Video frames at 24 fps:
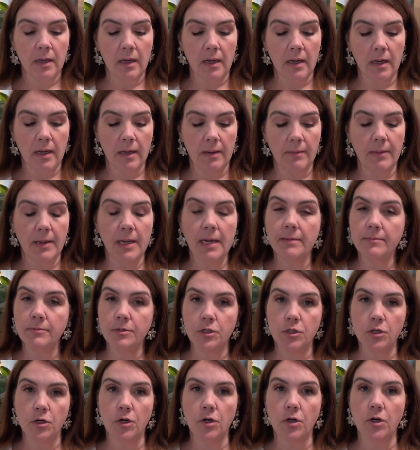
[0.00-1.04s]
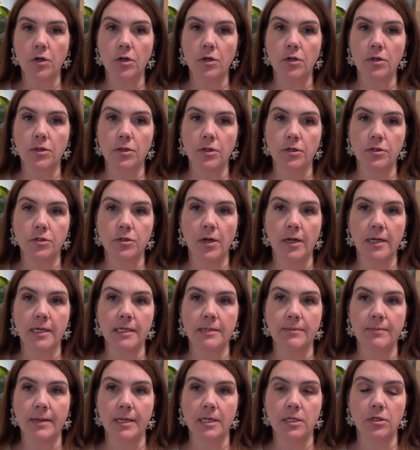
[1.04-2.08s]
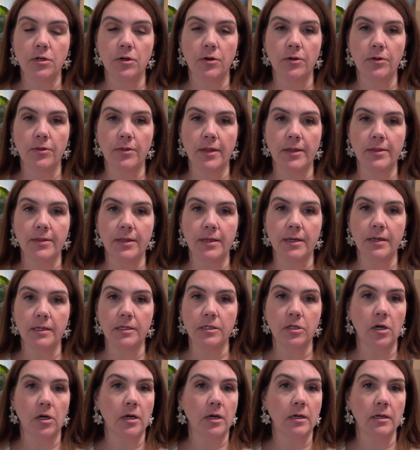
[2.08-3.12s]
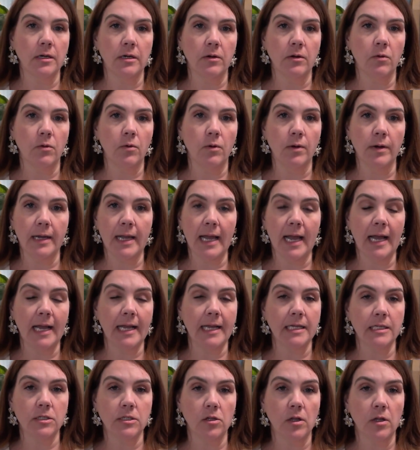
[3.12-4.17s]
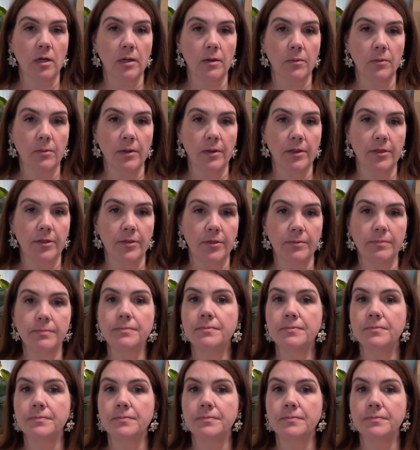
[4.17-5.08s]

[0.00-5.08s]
And I'm sure they're trying to make sure that the dog or cat gets along with